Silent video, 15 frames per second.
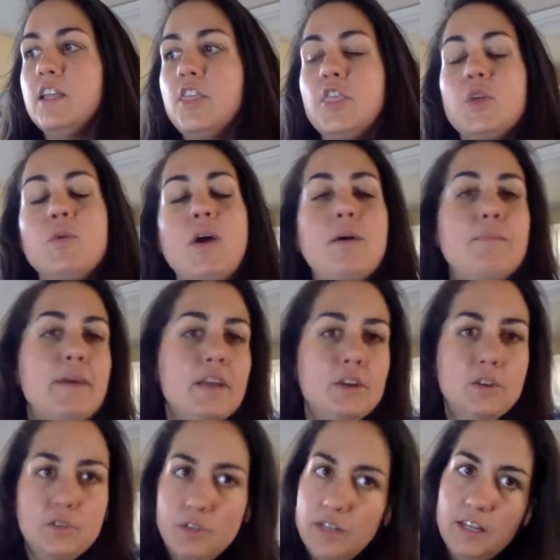throughout my
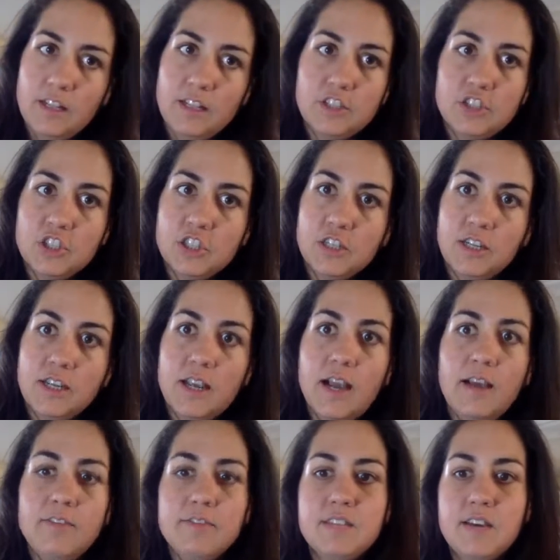own healing journey,
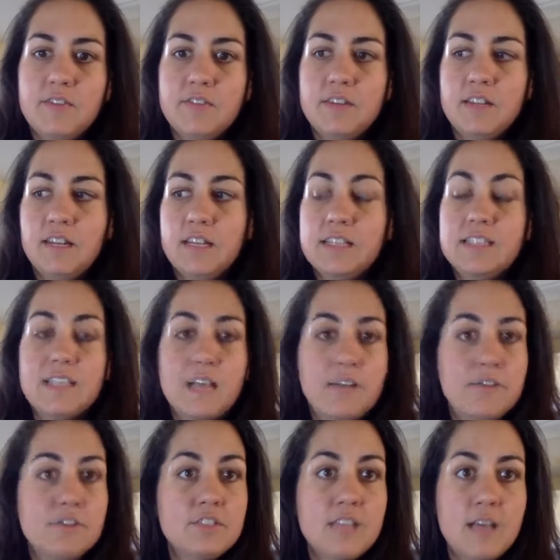I've definitely
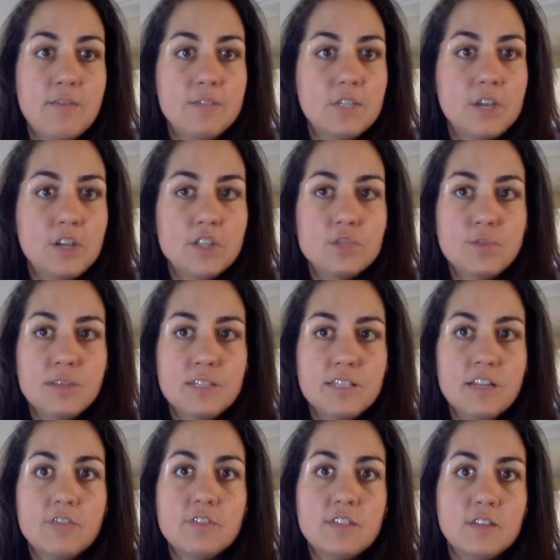self-sabotaged
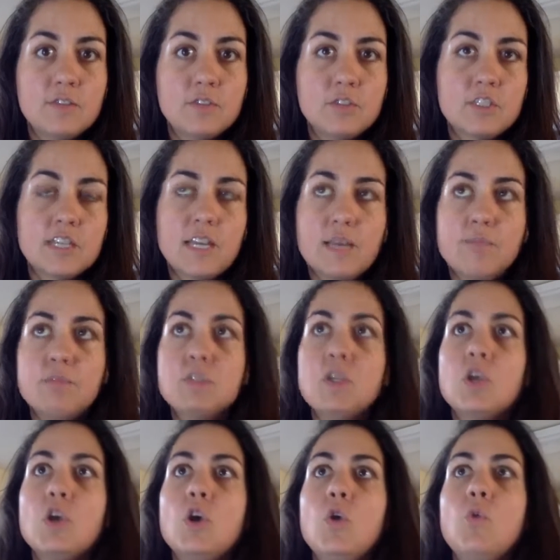myself several times,
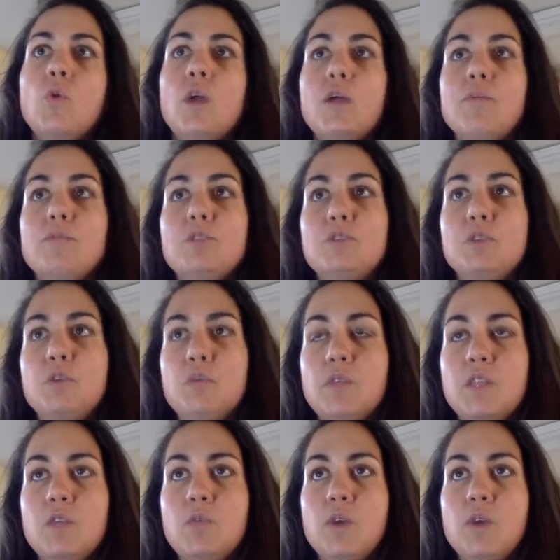where I'm doing really